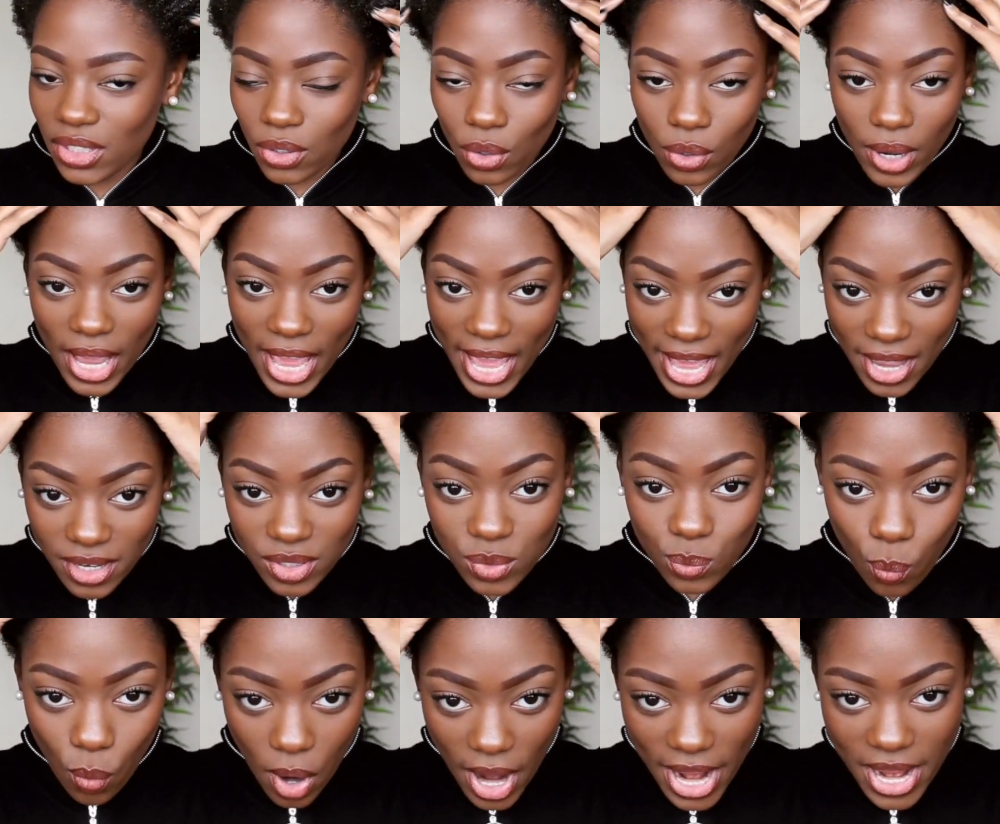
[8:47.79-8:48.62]
your
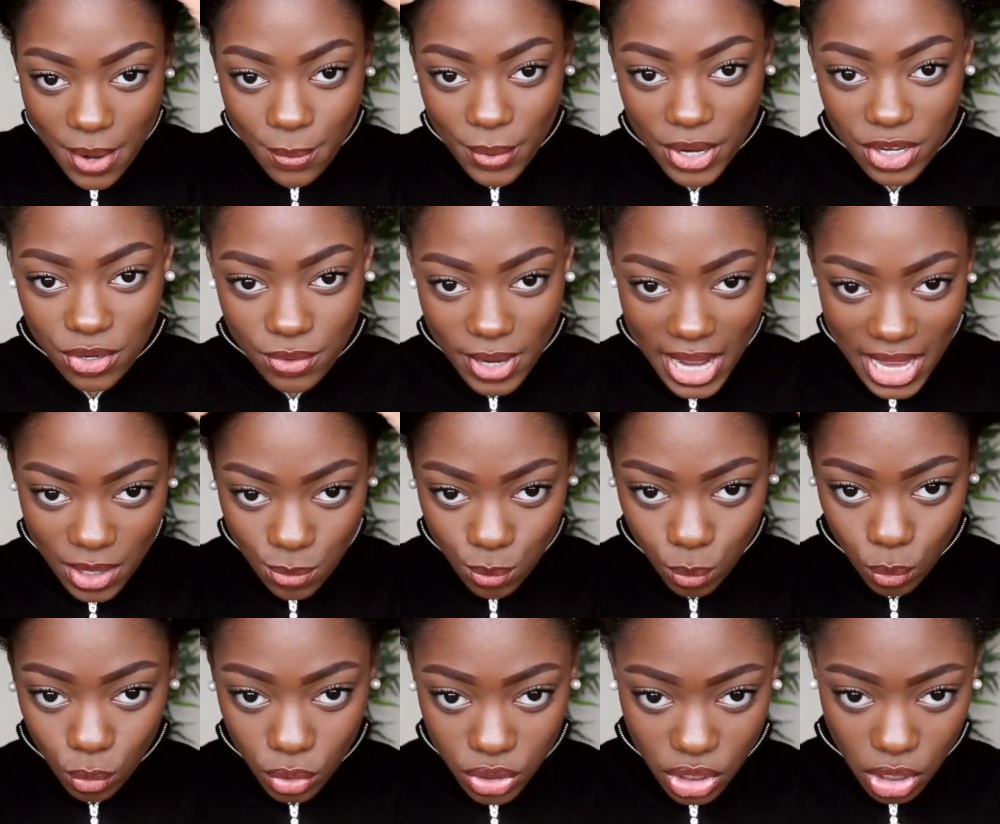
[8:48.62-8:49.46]
hair's white, when you
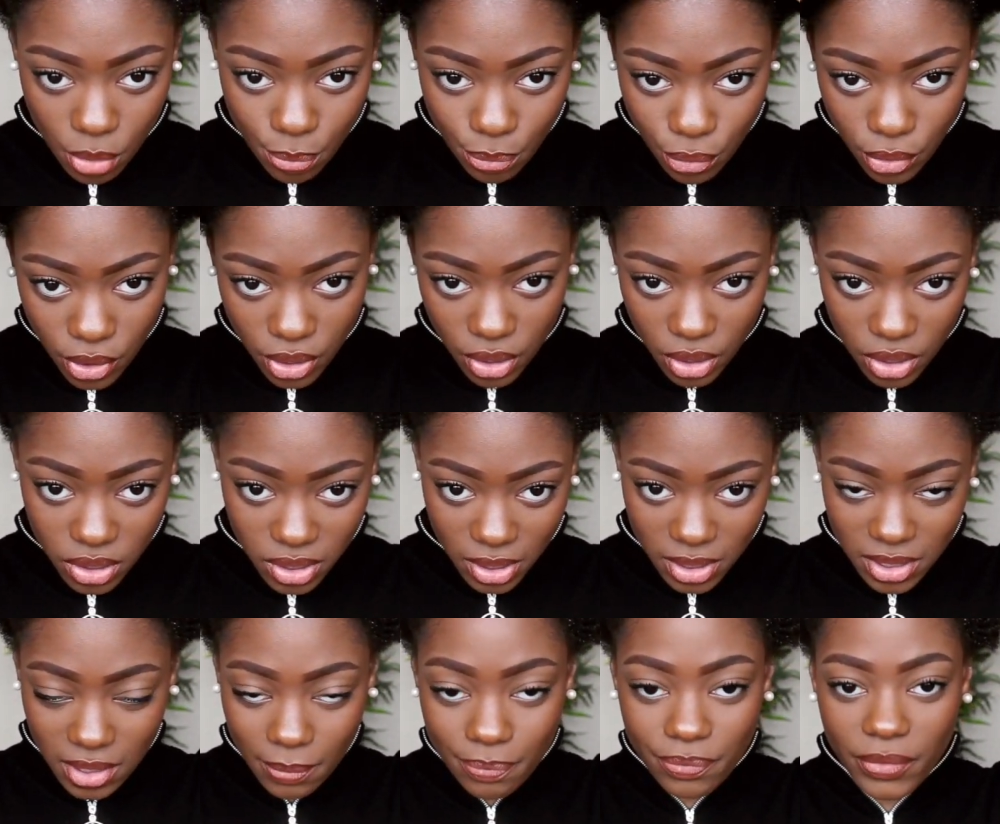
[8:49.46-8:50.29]
add water or products
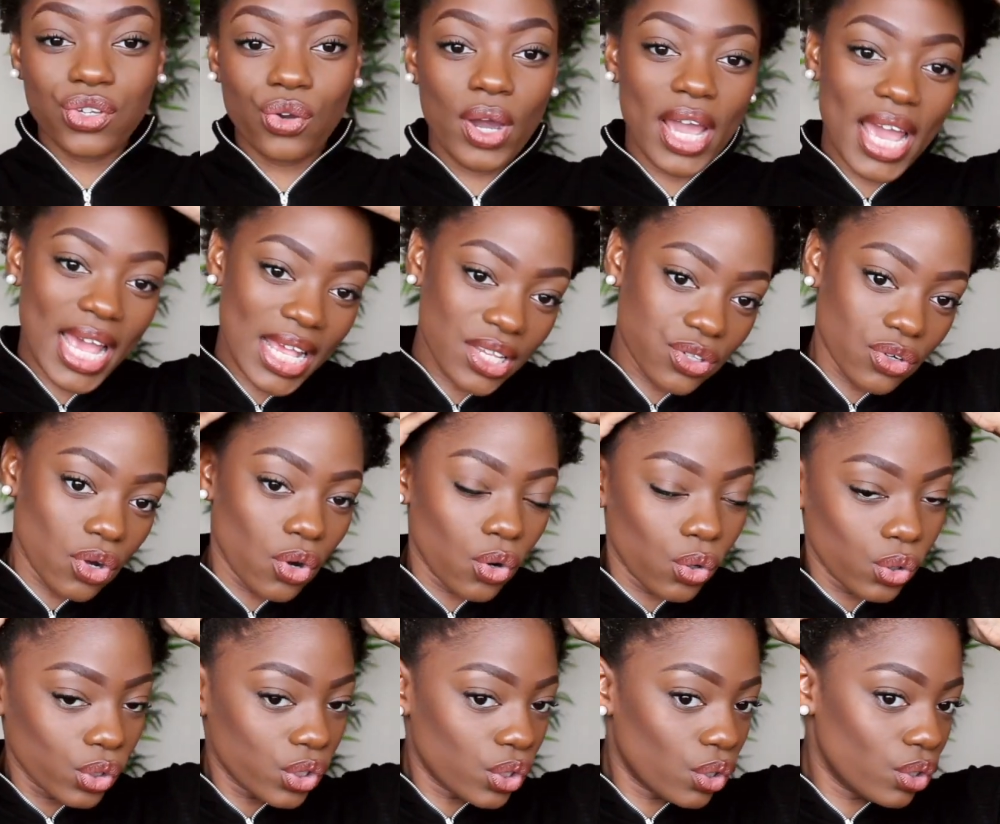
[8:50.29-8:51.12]
or something, your hair's
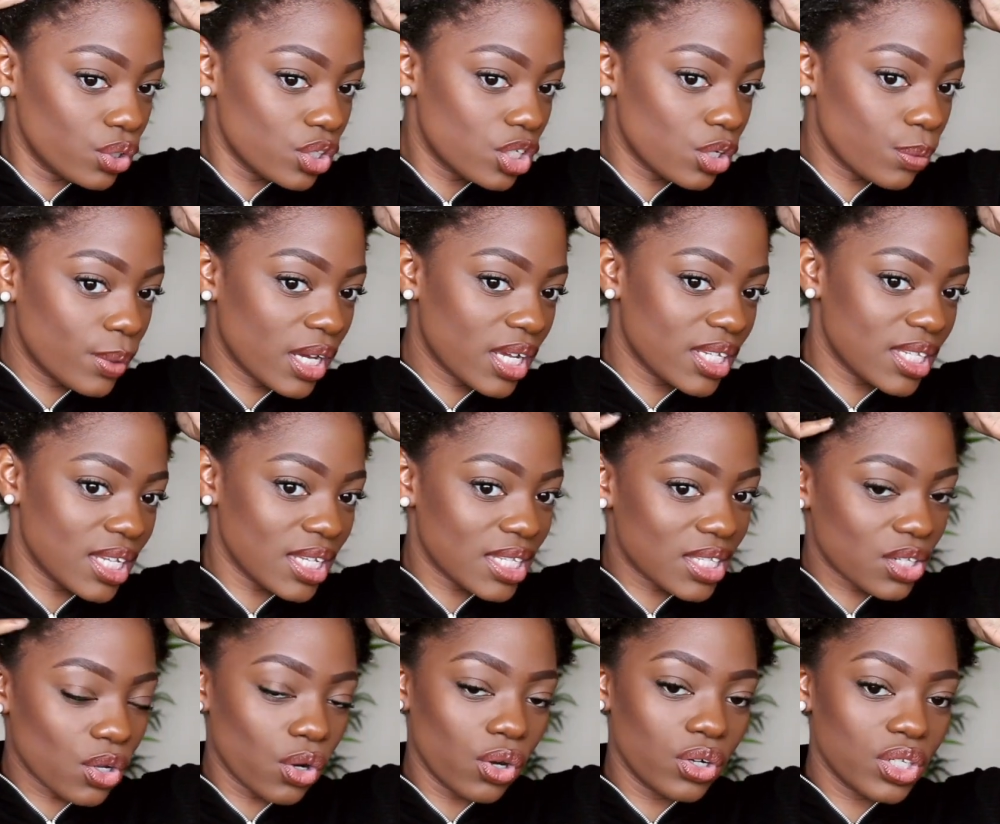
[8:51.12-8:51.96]
not holding on to it because
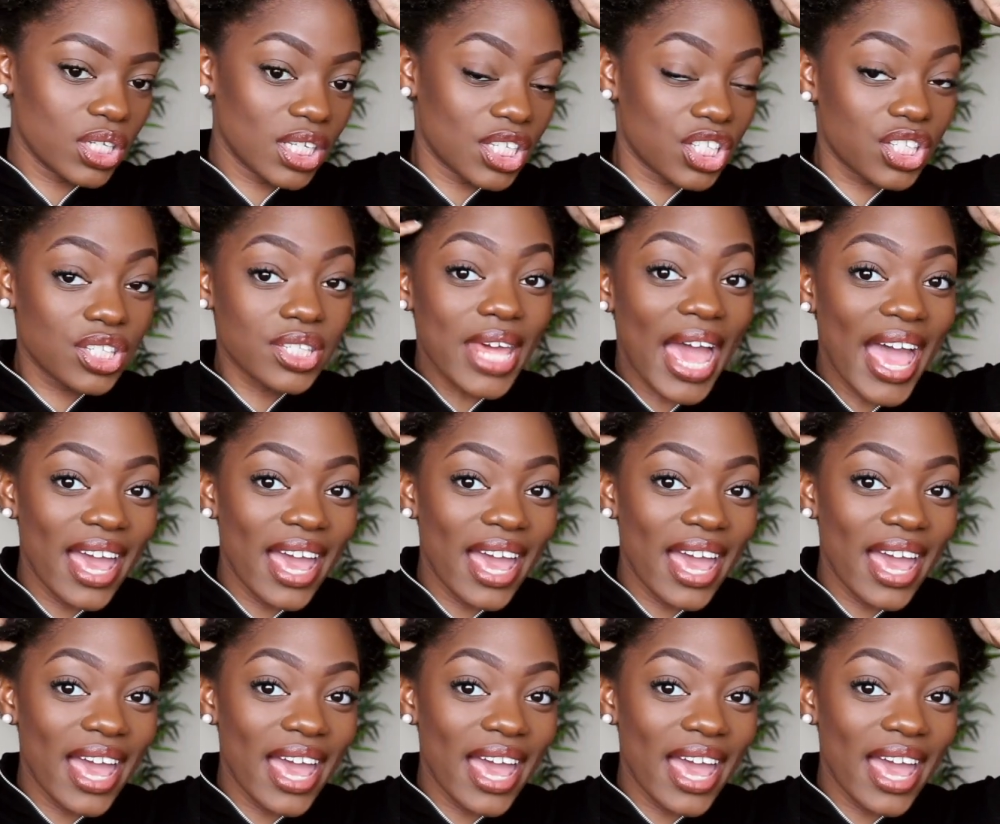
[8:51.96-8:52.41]
it's